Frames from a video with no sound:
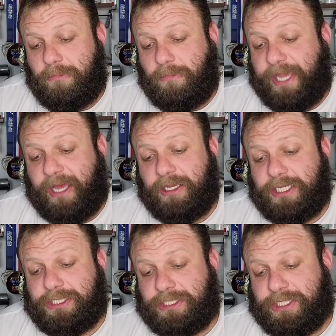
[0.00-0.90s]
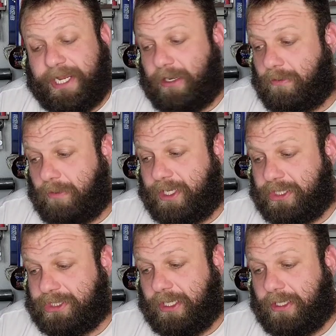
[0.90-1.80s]
Yeah, it's insane what
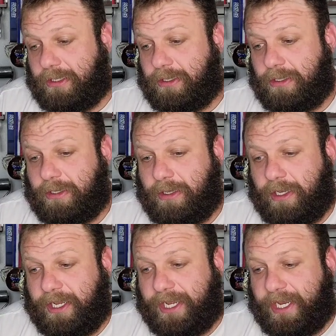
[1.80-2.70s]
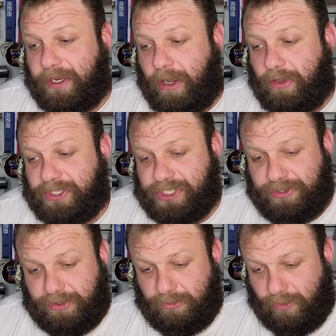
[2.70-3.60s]
he's done. And all his
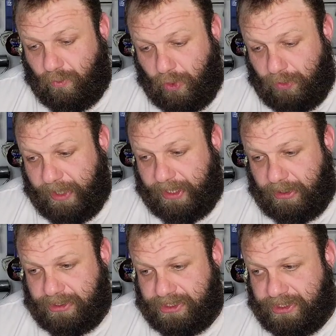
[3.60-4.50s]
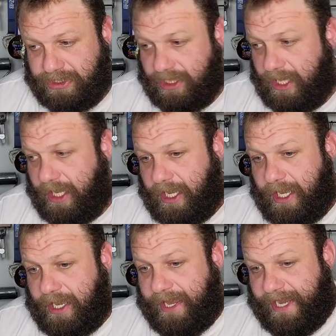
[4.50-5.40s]
other world records, his
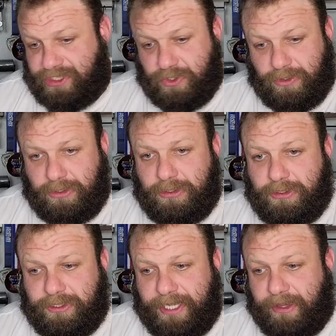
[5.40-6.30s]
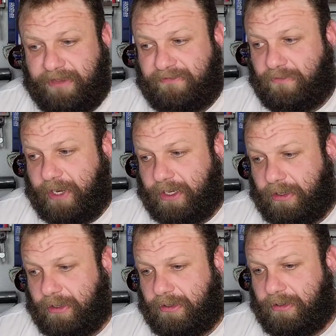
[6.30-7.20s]
axle deadlift
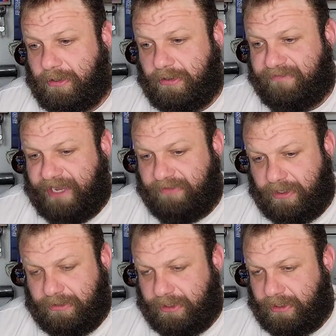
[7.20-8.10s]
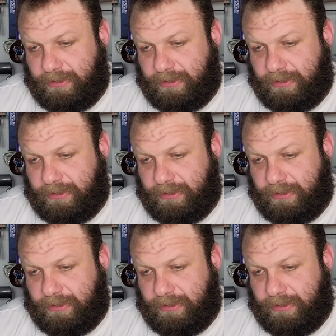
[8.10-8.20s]
record, 500 and